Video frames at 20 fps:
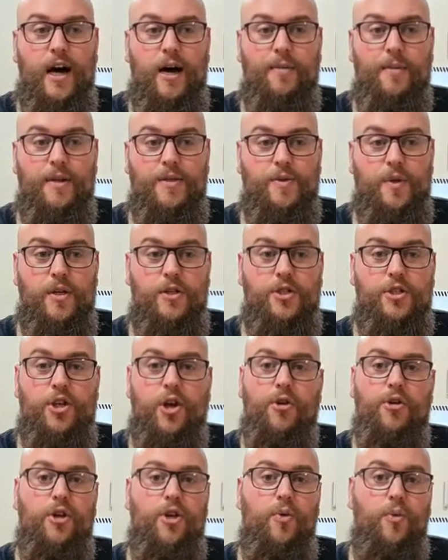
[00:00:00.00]
as well as
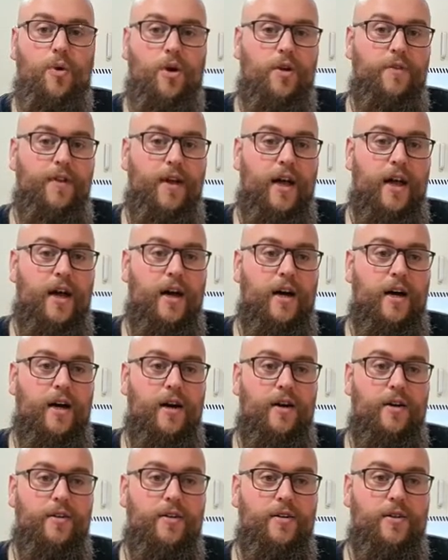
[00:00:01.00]
showing you one of
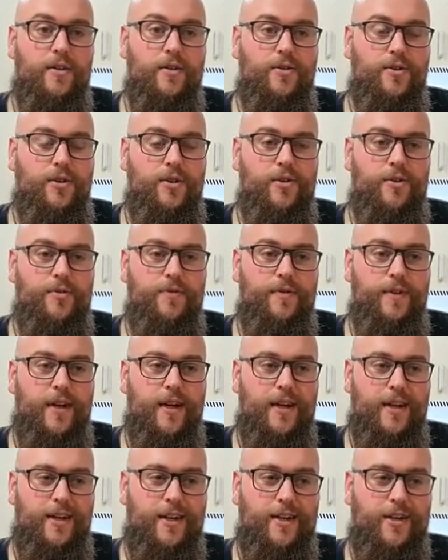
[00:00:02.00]
our sort of
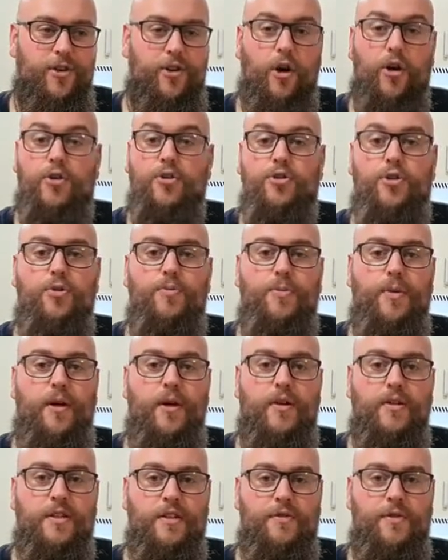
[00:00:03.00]
go-to
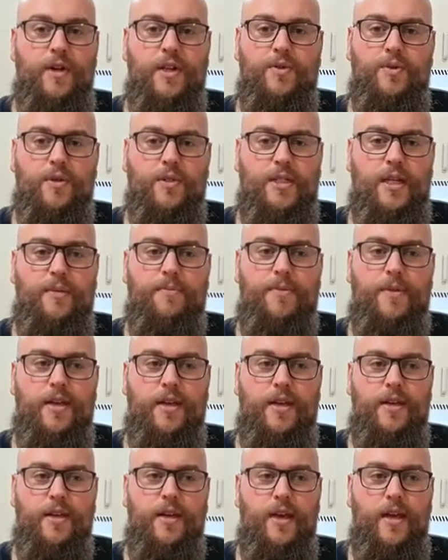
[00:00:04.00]
meals if we just want
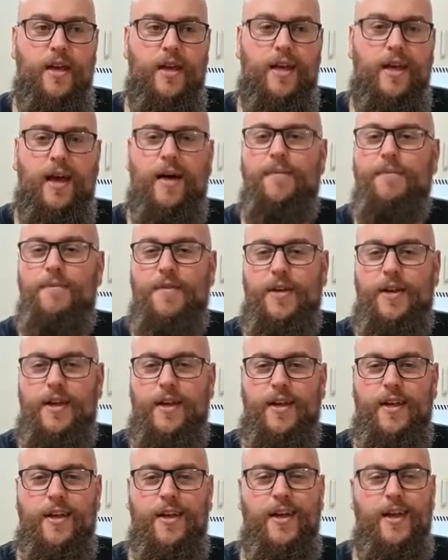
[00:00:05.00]
something
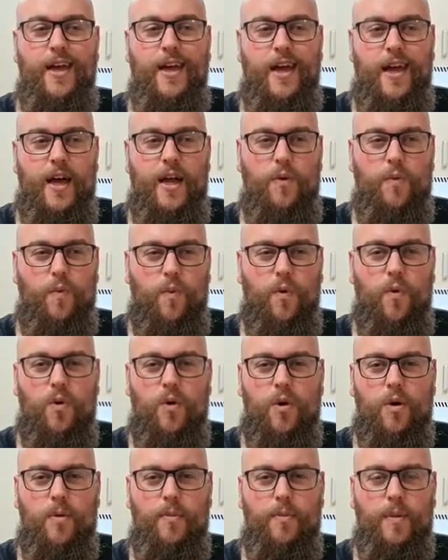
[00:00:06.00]
comforting and
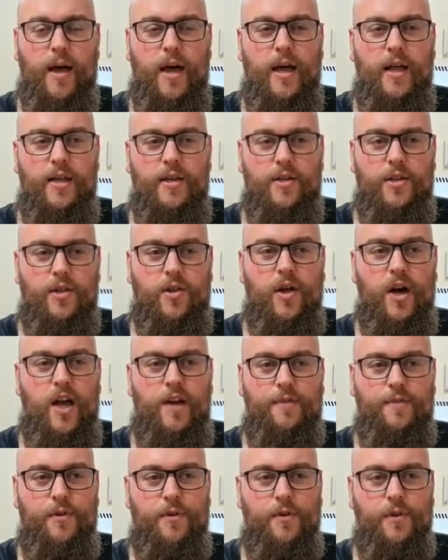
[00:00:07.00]
warm and
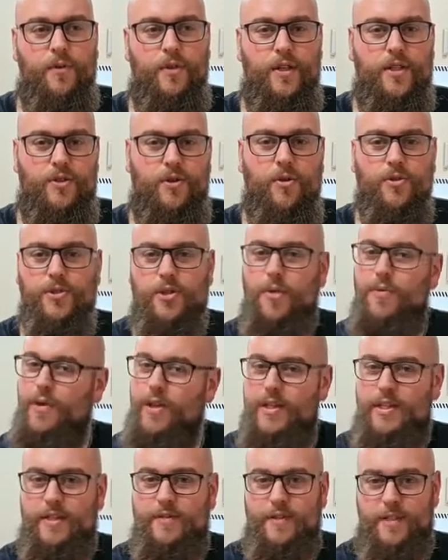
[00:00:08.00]
delightful that's also
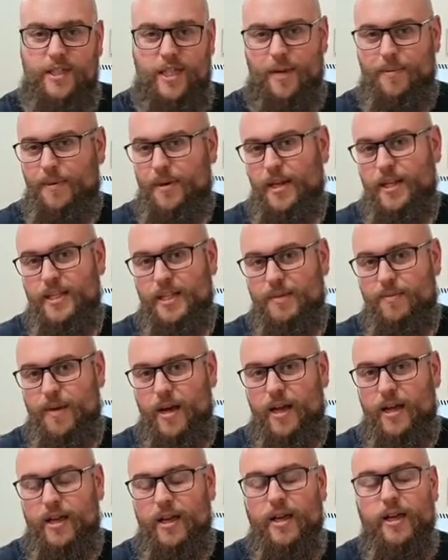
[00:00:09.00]
relatively cheap and easy to
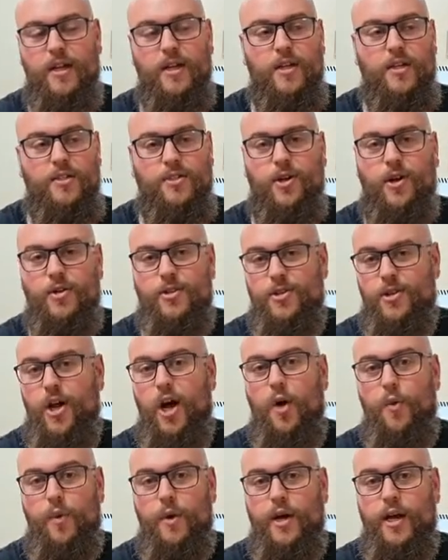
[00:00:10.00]
make. So
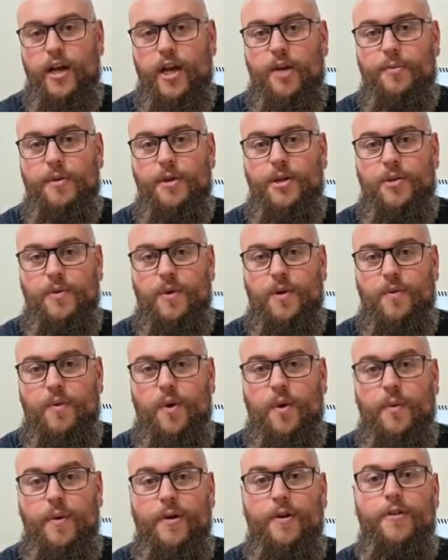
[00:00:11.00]
tonight we're going to be doing
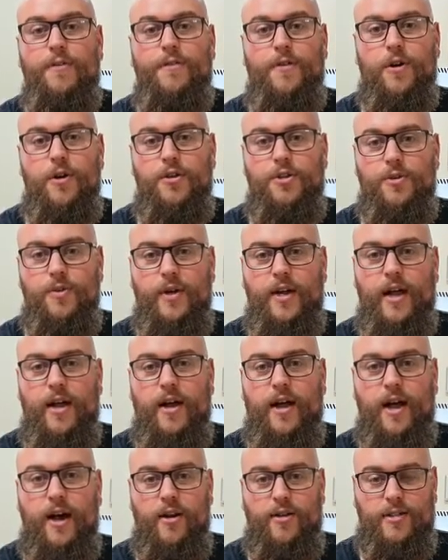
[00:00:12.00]
what we refer to in our
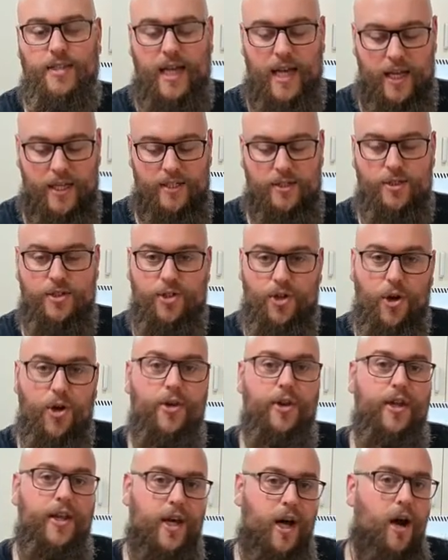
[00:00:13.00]
house as
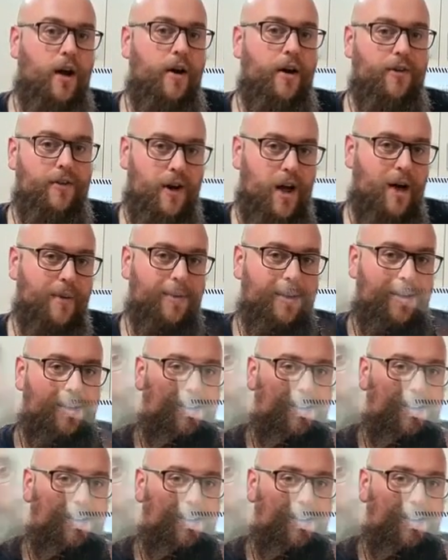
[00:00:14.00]
dirty curry ramen.